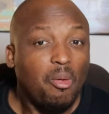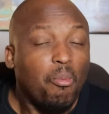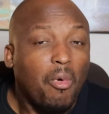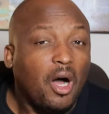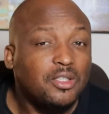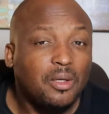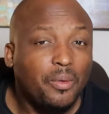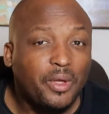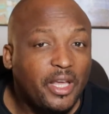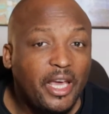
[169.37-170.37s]
Martin
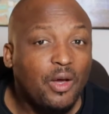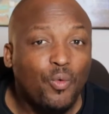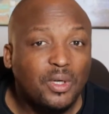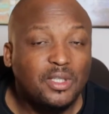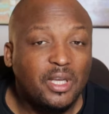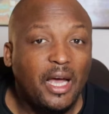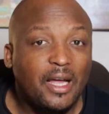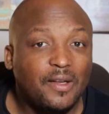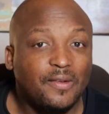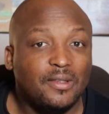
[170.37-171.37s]
Luther King once
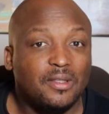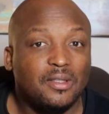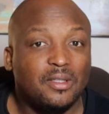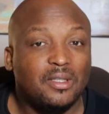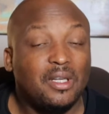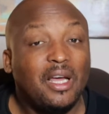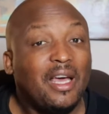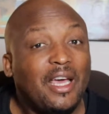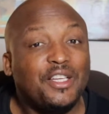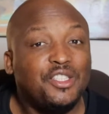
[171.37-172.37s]
said,
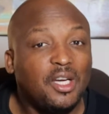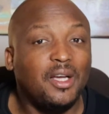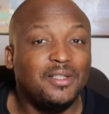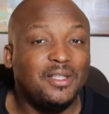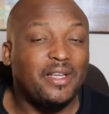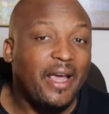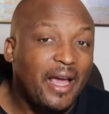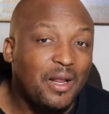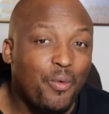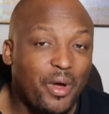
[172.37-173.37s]
"Injustice
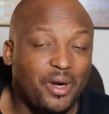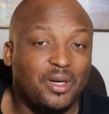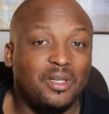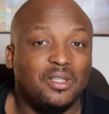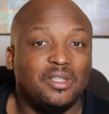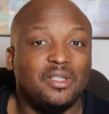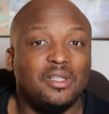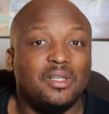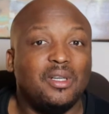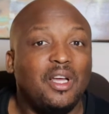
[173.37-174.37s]
anywhere
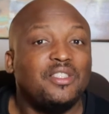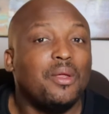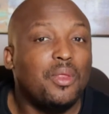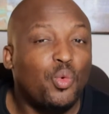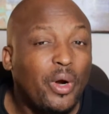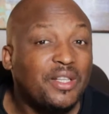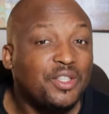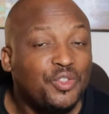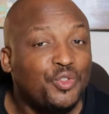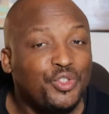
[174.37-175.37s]
is a threat
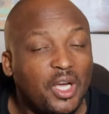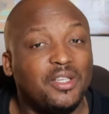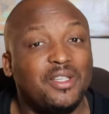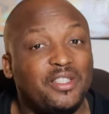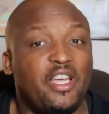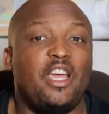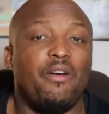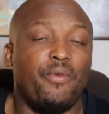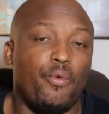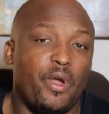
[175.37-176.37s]
to justice
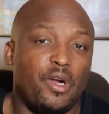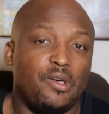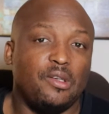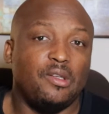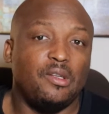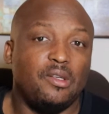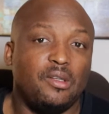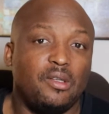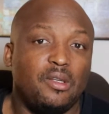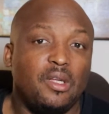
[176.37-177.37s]
everywhere."
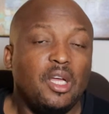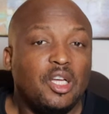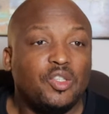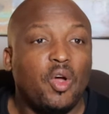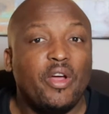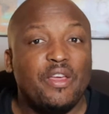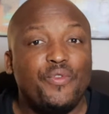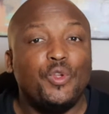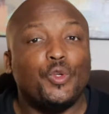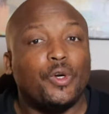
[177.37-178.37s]
So if
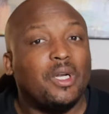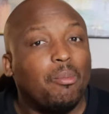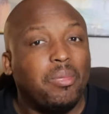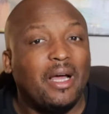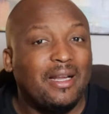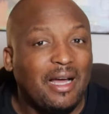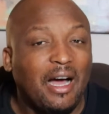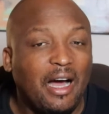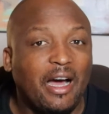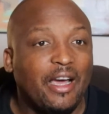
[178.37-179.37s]
you turn a blind
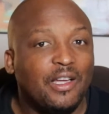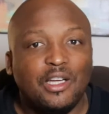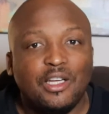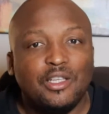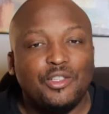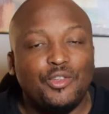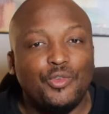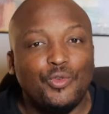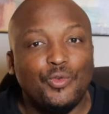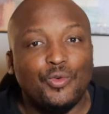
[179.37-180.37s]
eye
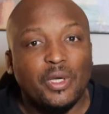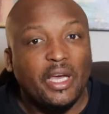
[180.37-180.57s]
to